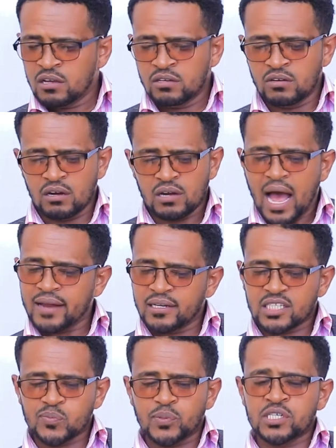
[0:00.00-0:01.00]

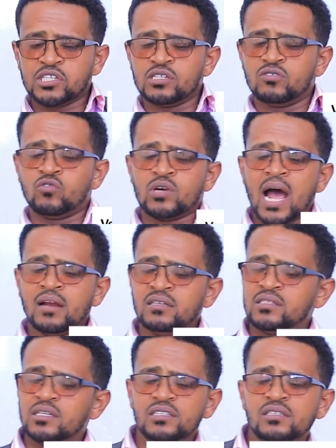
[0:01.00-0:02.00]
Unexpressed or
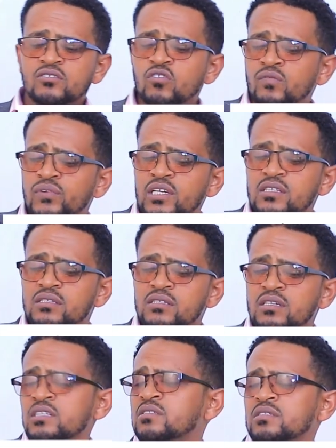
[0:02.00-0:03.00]
unstated conflict
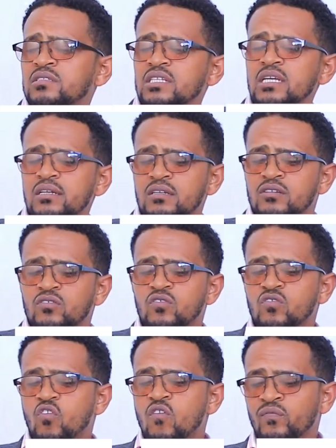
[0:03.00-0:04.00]
is still
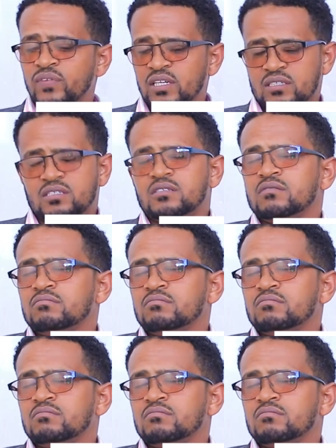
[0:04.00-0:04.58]
conflict.